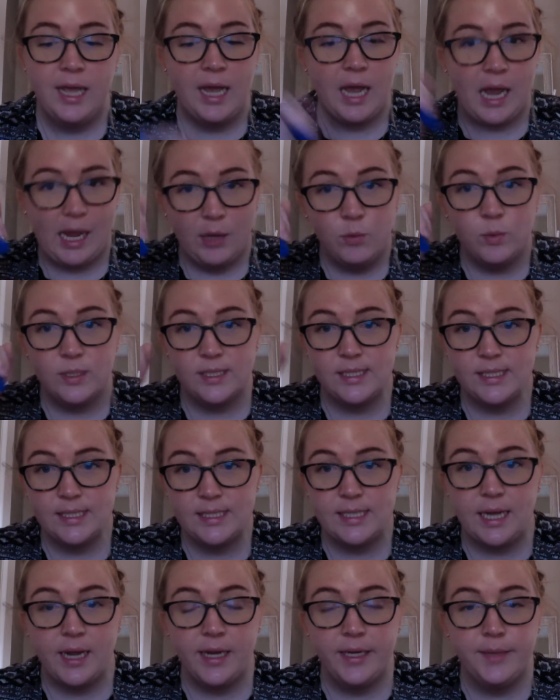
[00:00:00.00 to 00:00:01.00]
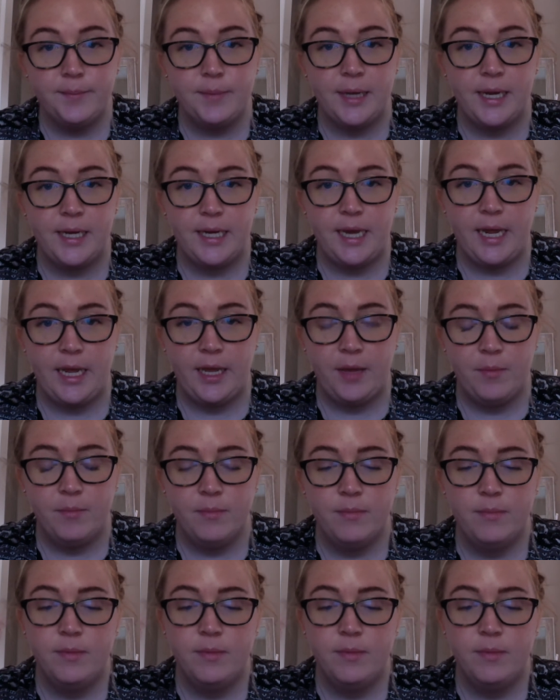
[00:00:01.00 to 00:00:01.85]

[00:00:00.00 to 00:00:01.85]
I would sign my name.